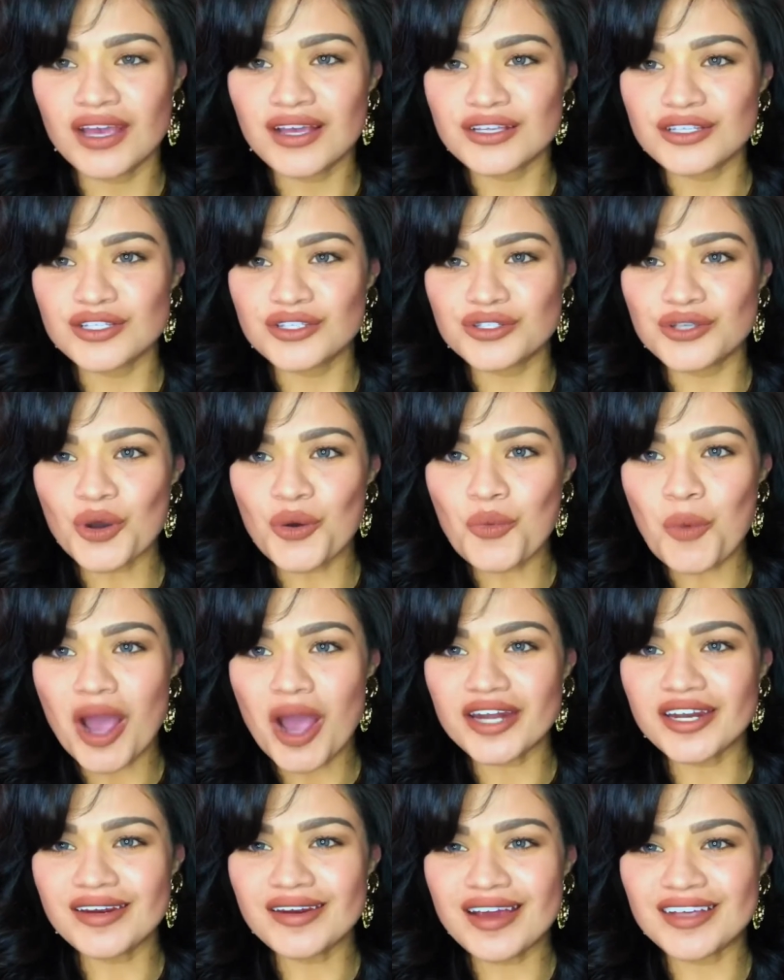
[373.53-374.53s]
So why
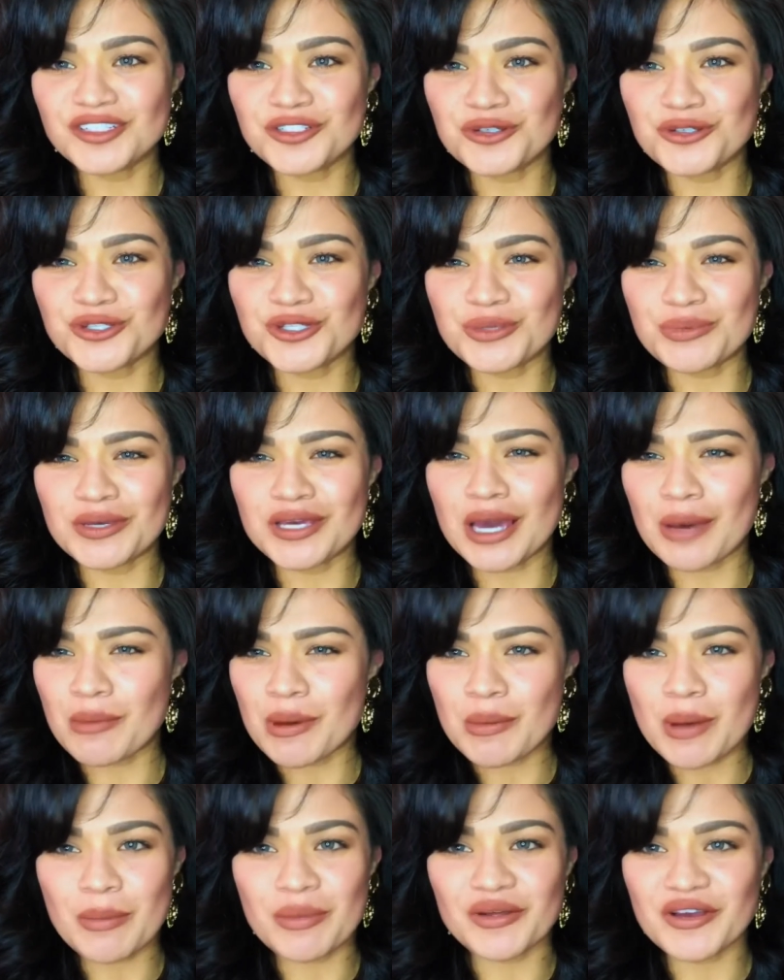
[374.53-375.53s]
did I choose to become a
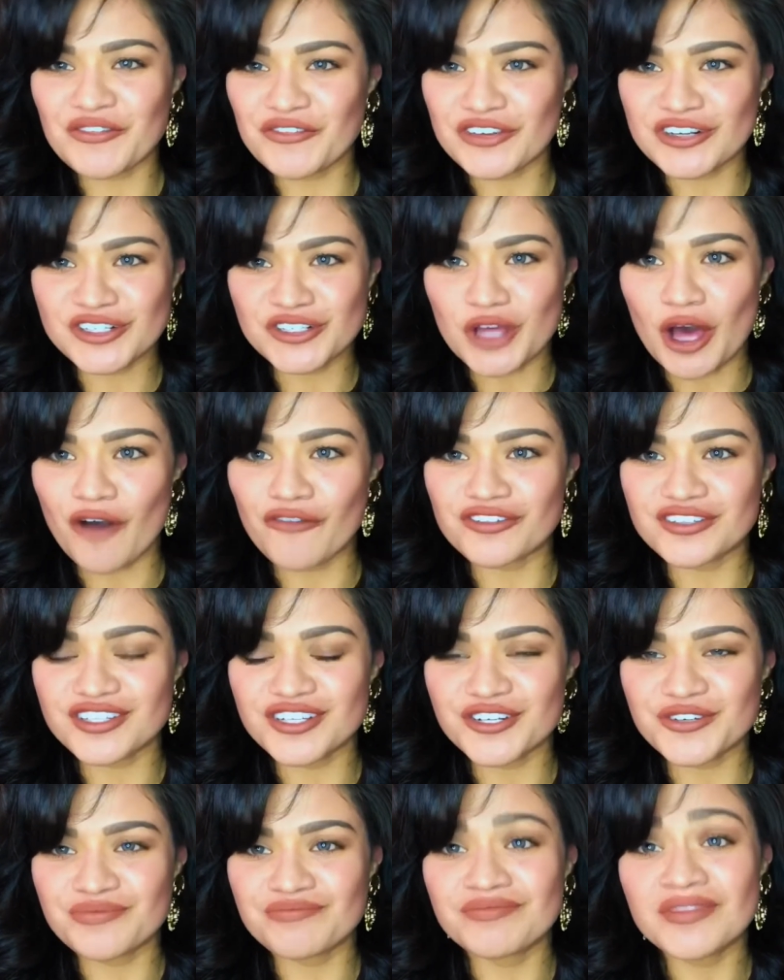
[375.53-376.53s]
public affairs
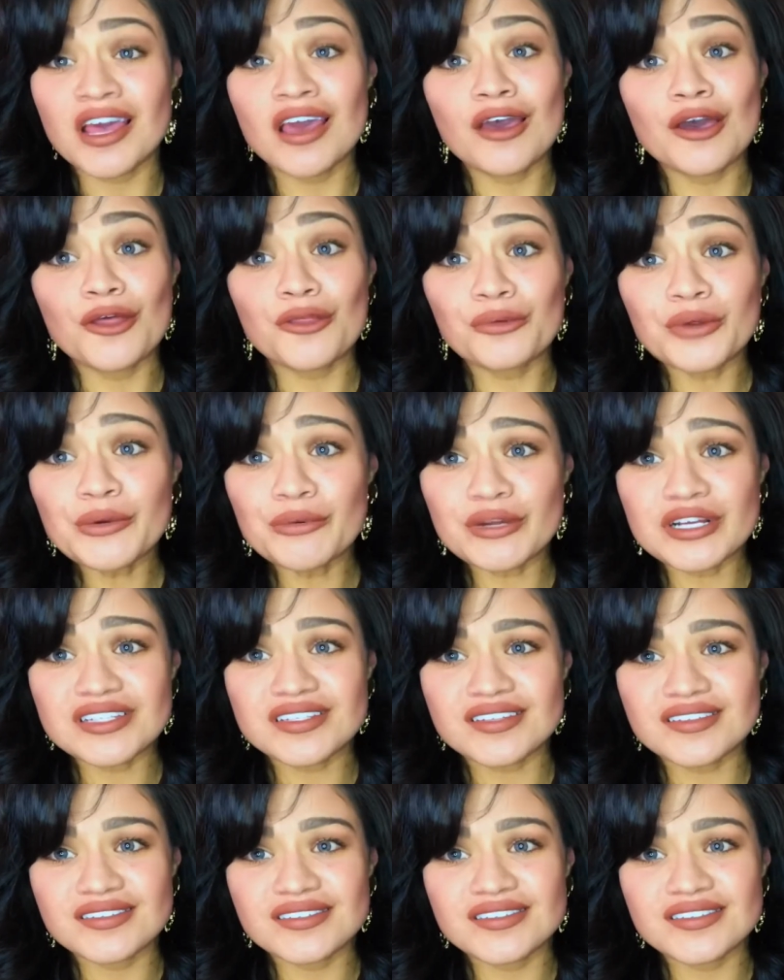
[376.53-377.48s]
officer? 3 reasons.